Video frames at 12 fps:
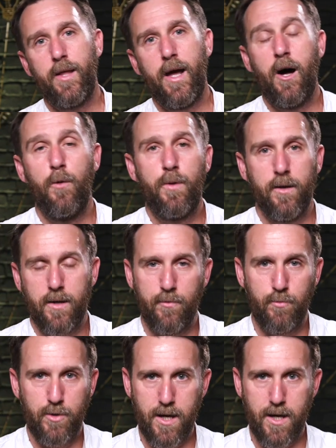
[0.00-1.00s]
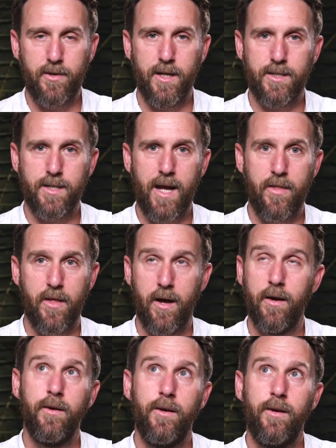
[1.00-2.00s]
the help. And kind of we started it
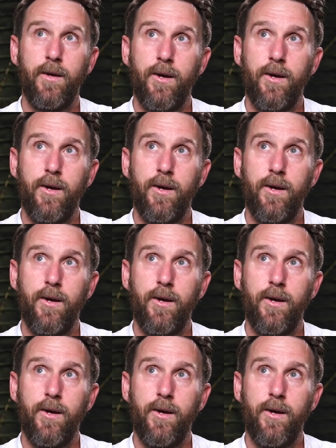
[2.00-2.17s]
together.